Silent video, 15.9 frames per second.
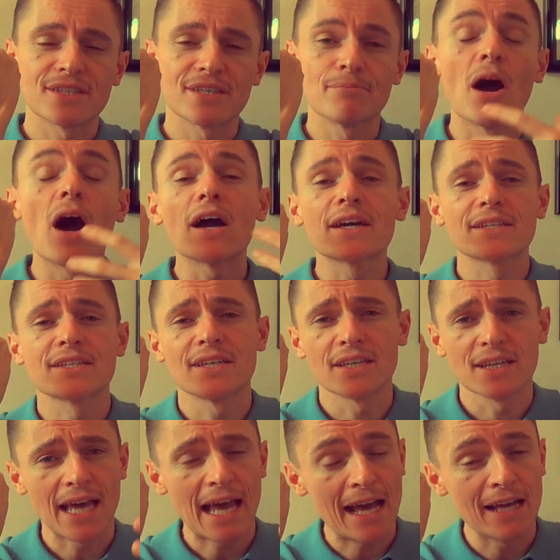the
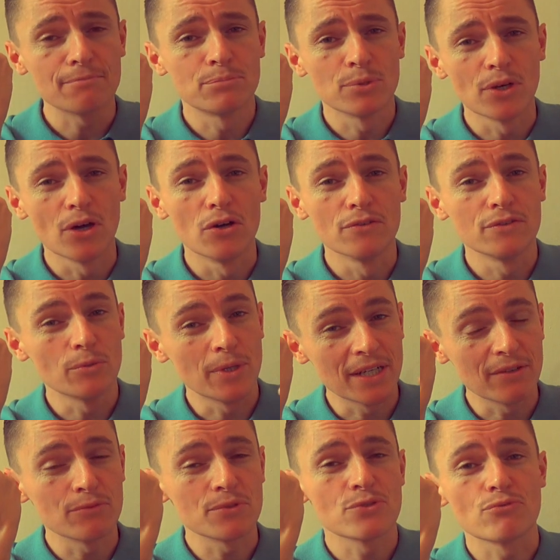marketing at Bulova when
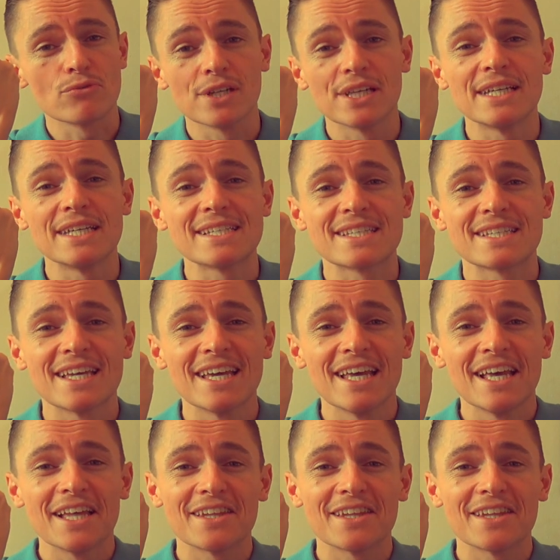it was released,